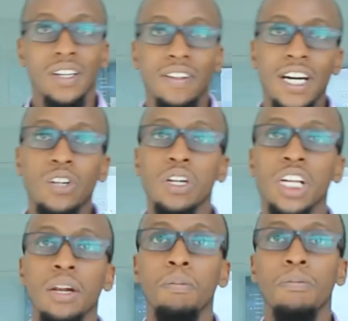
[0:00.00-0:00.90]
That one
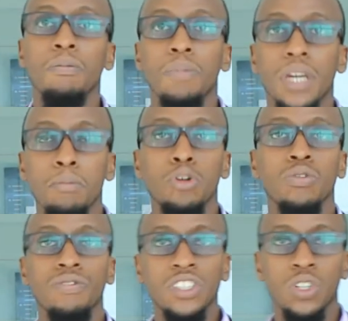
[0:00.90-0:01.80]
can be able
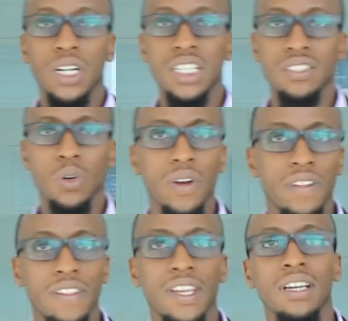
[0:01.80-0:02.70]
to visualize
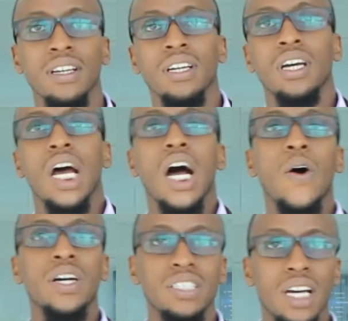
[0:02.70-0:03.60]
whether
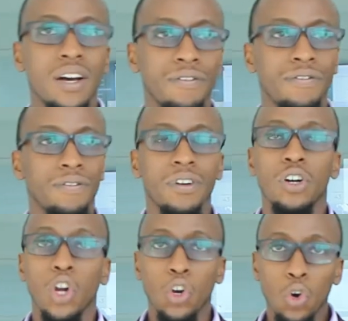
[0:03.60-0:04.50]
our staff
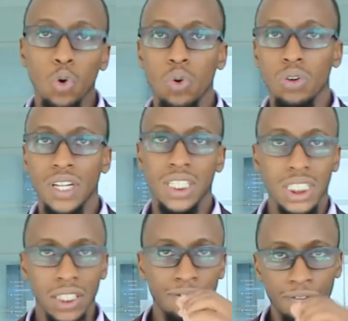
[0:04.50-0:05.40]
know
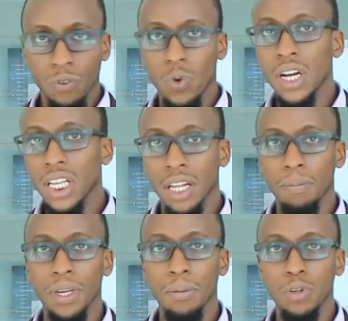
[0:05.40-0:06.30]
that if one can
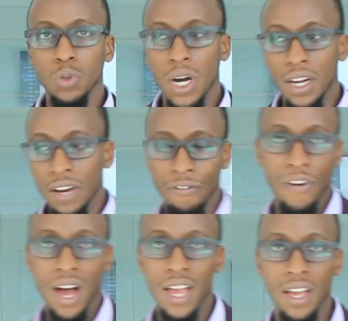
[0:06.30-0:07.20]
be able to
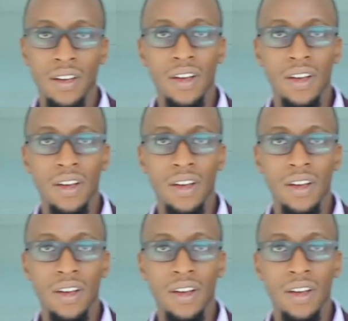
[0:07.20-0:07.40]
identify